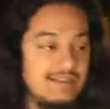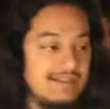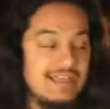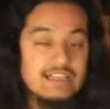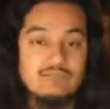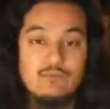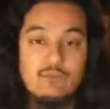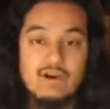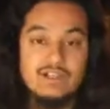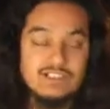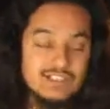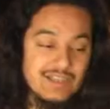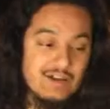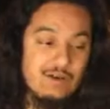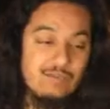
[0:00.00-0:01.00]
Thanks for
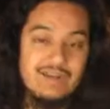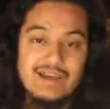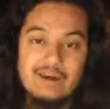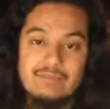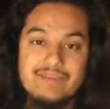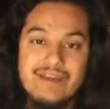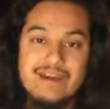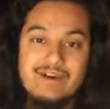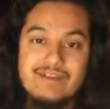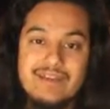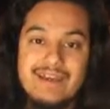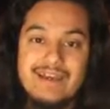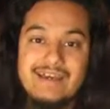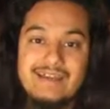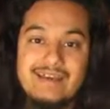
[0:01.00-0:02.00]
watching. I hope it helped out,
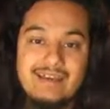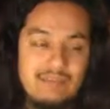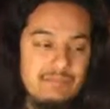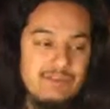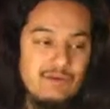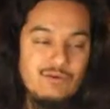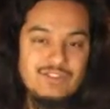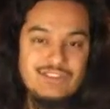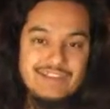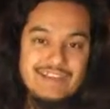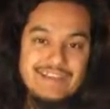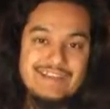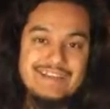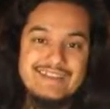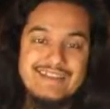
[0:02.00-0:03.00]
and let me know what you
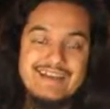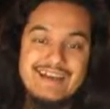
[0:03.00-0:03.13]
think.